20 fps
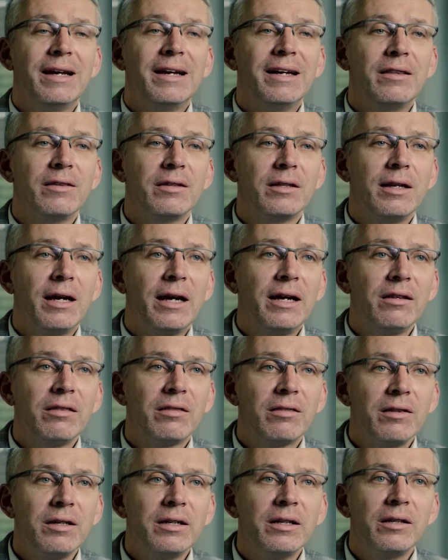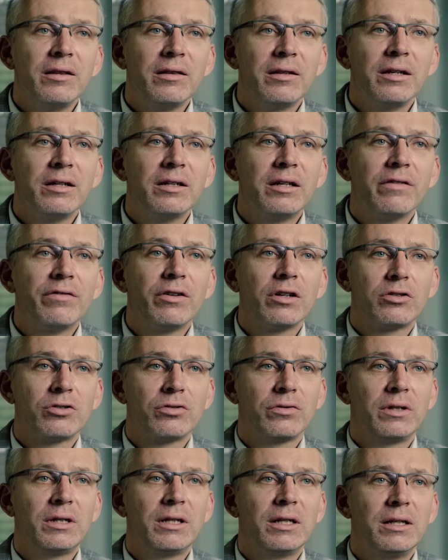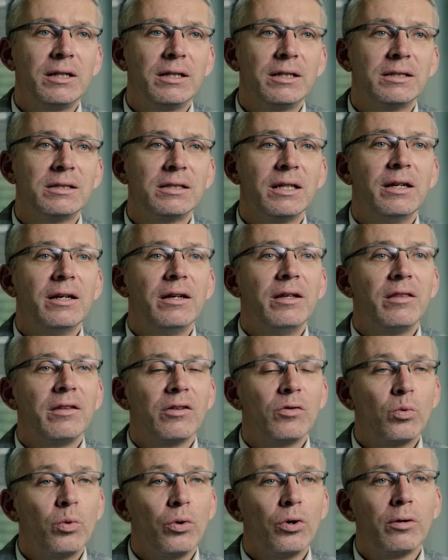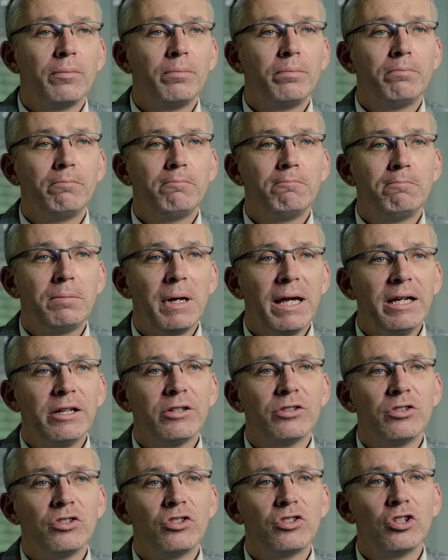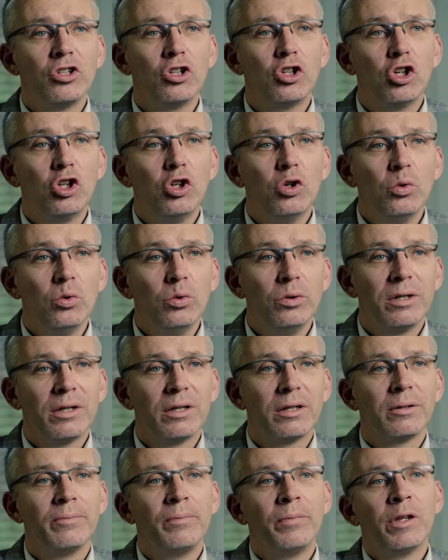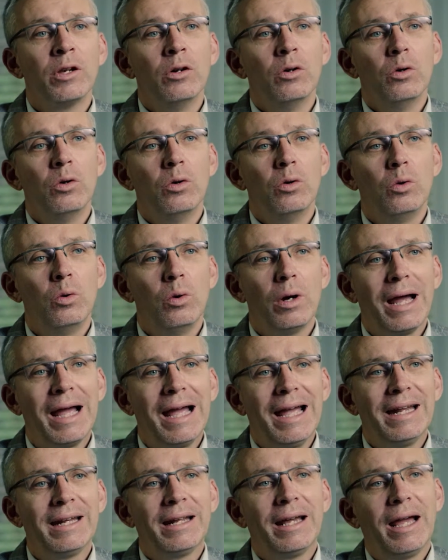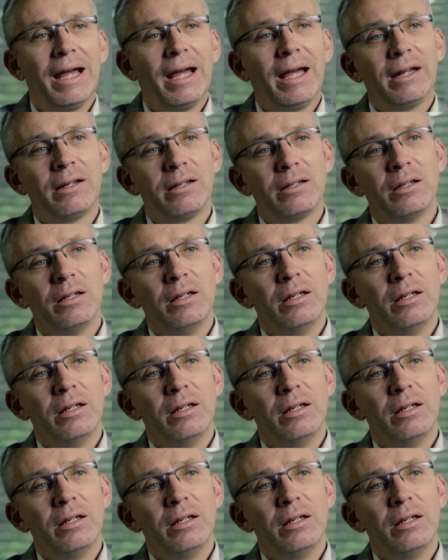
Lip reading: And the nice thing in the ENDEAVOR trial is there were patients included who had